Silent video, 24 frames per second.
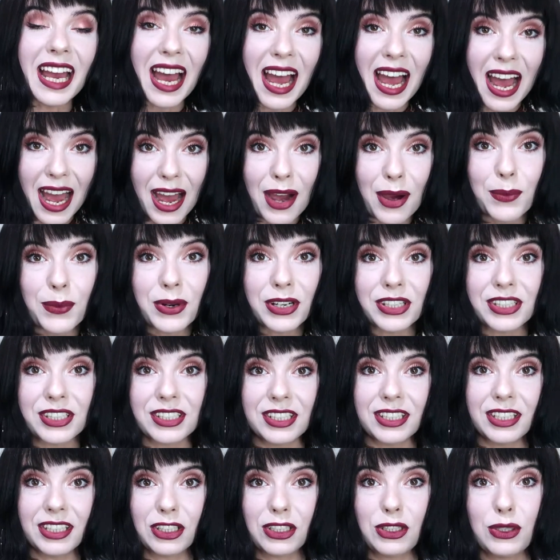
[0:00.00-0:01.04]
hours
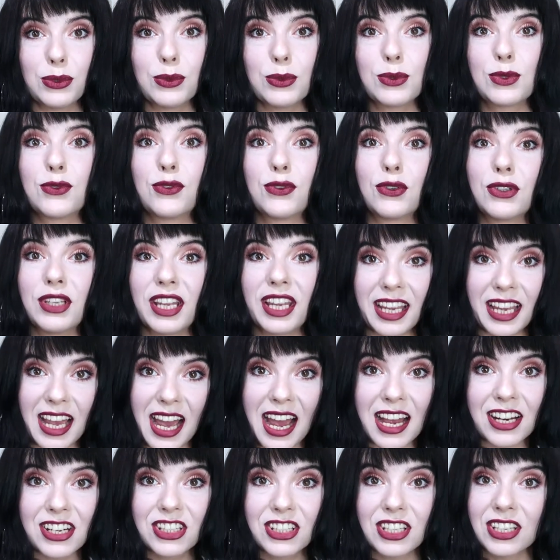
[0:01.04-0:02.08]
in the queues for the cash